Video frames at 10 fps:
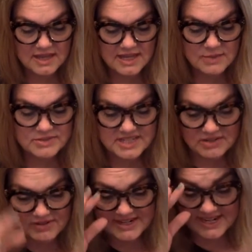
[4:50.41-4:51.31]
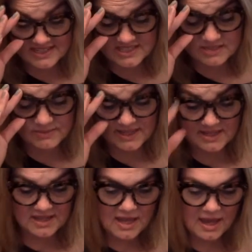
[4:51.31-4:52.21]
He was sitting right next to me.
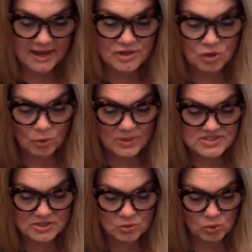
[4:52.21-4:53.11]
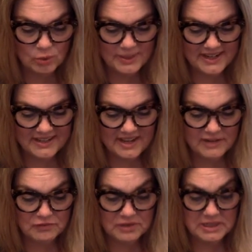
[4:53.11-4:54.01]
I know it wasn't cool, but I kind
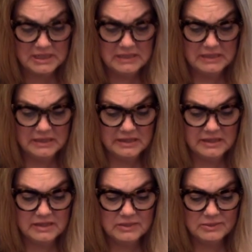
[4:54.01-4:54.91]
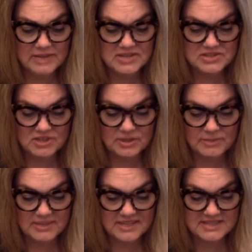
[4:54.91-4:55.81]
of went, ugh, when I saw him
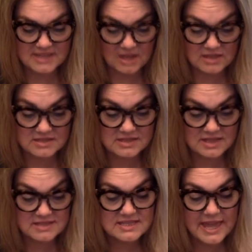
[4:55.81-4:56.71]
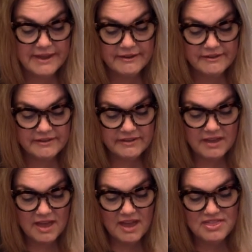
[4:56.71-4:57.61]
because I honestly got scared.
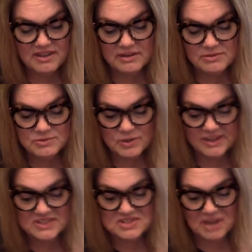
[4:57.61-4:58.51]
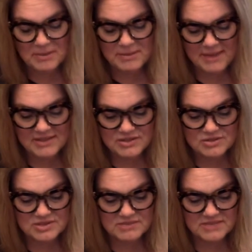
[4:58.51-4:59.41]
I thought he was wearing a zombie mask or
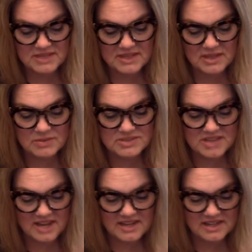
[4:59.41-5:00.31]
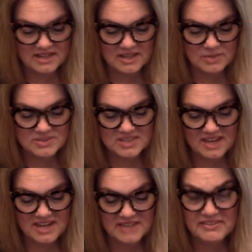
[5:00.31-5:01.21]
something. It was the
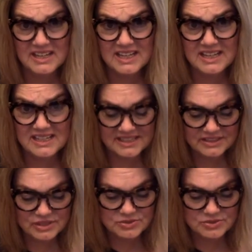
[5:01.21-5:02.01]
kind of you